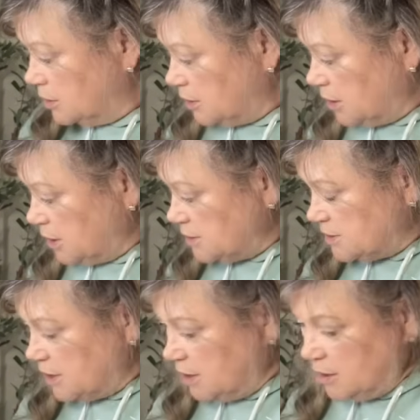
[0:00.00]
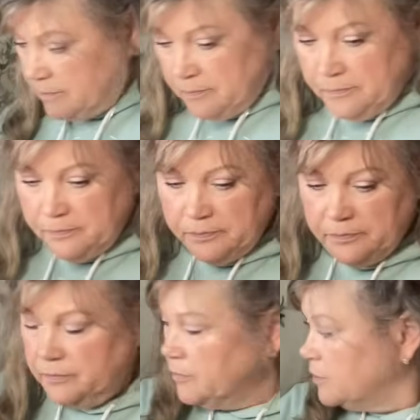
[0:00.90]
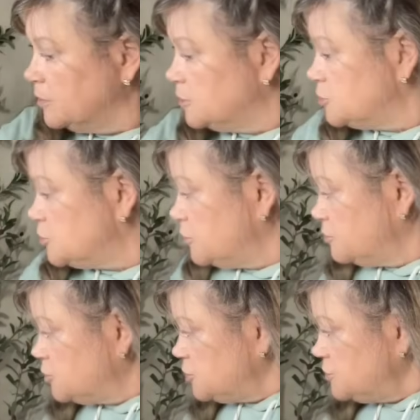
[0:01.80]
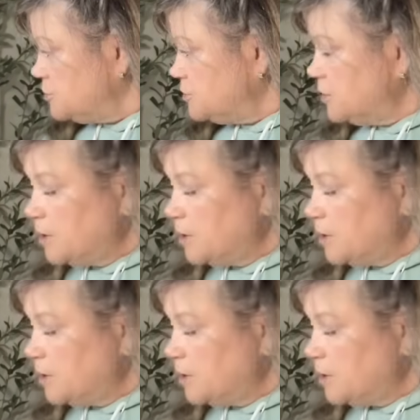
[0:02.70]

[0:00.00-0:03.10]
last time showed you